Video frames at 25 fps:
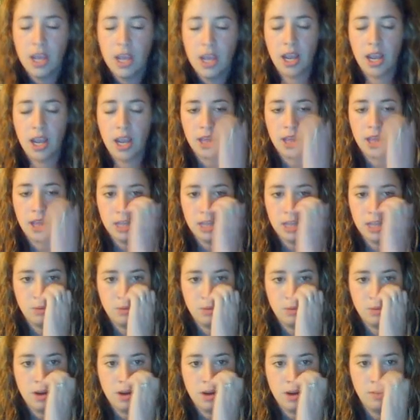and
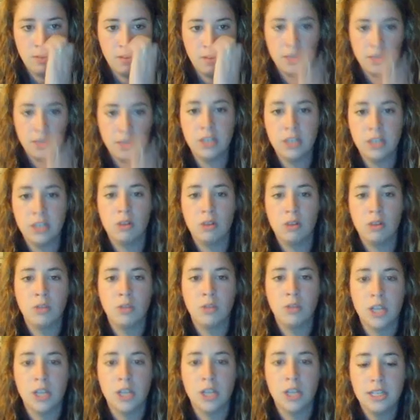that's where the
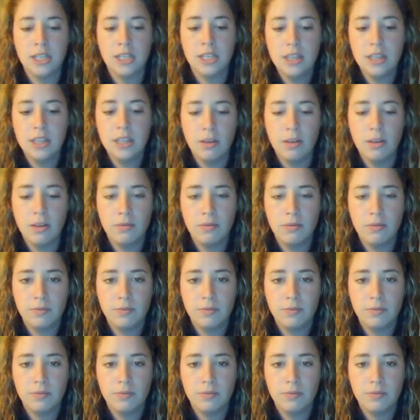student will judge itself.